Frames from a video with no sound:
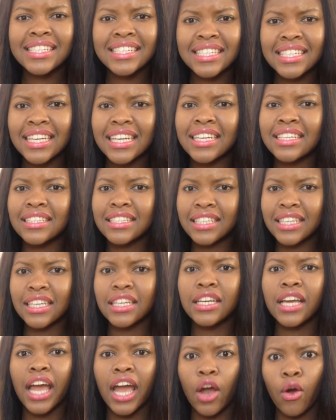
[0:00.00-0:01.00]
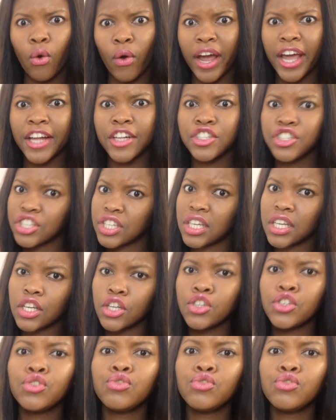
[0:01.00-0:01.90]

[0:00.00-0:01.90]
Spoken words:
C, D, or HD.